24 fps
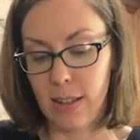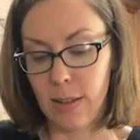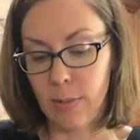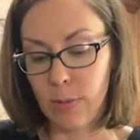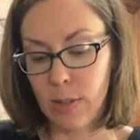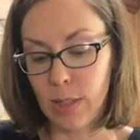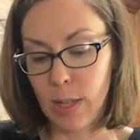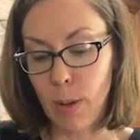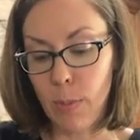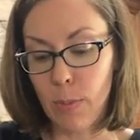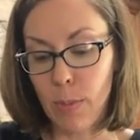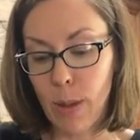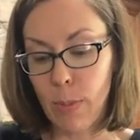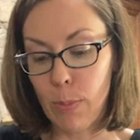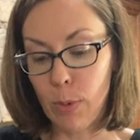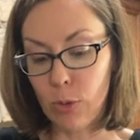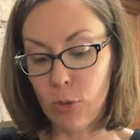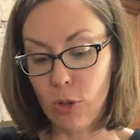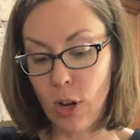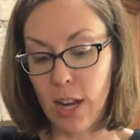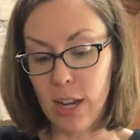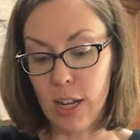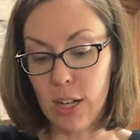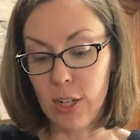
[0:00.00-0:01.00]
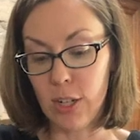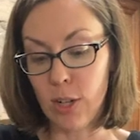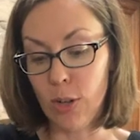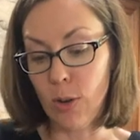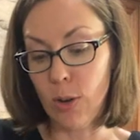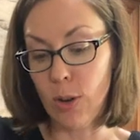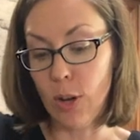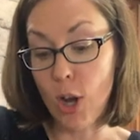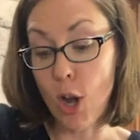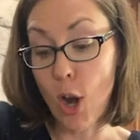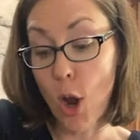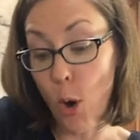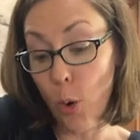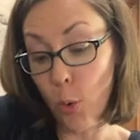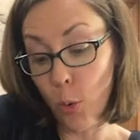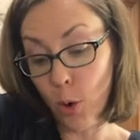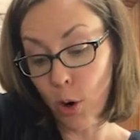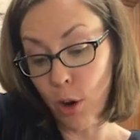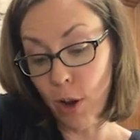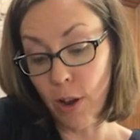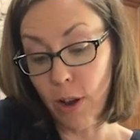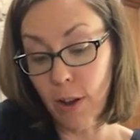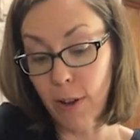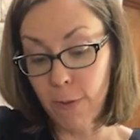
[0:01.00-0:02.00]
Some people try to do a
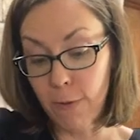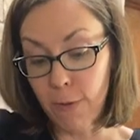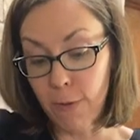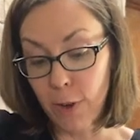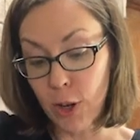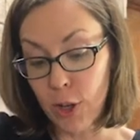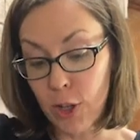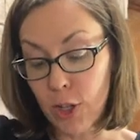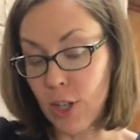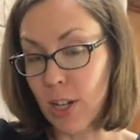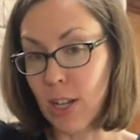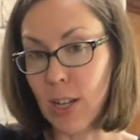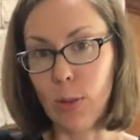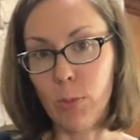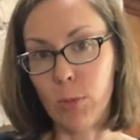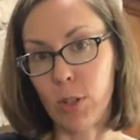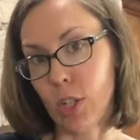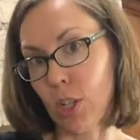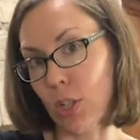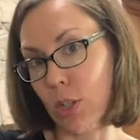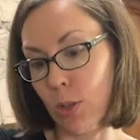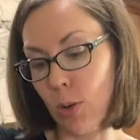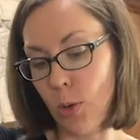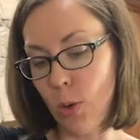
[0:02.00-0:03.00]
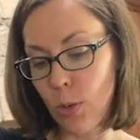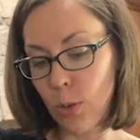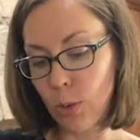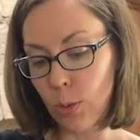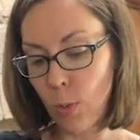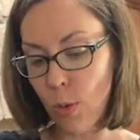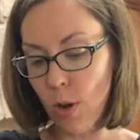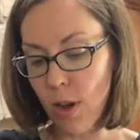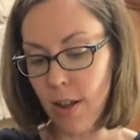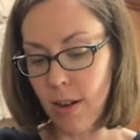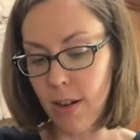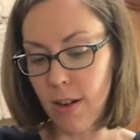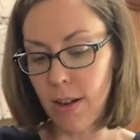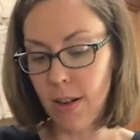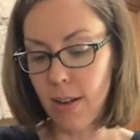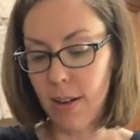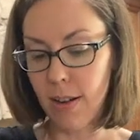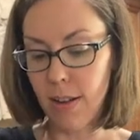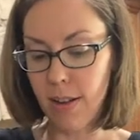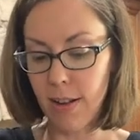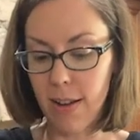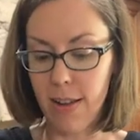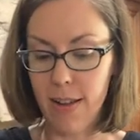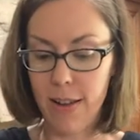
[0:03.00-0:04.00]
no-cook version with just cold
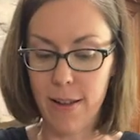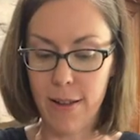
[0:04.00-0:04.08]
water.